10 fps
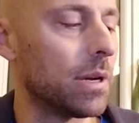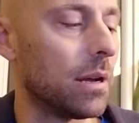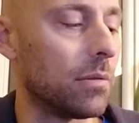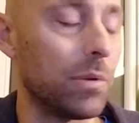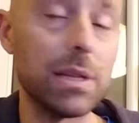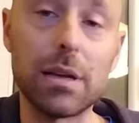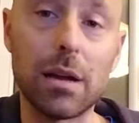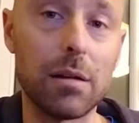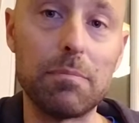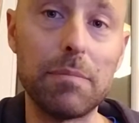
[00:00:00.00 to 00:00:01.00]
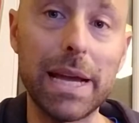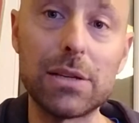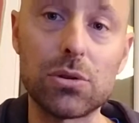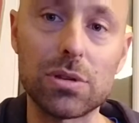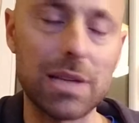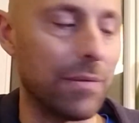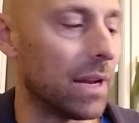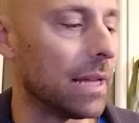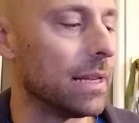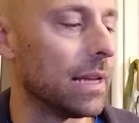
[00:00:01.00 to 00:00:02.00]
about a major 7
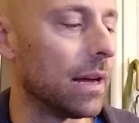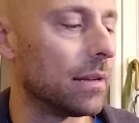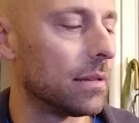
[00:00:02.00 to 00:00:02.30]
idea.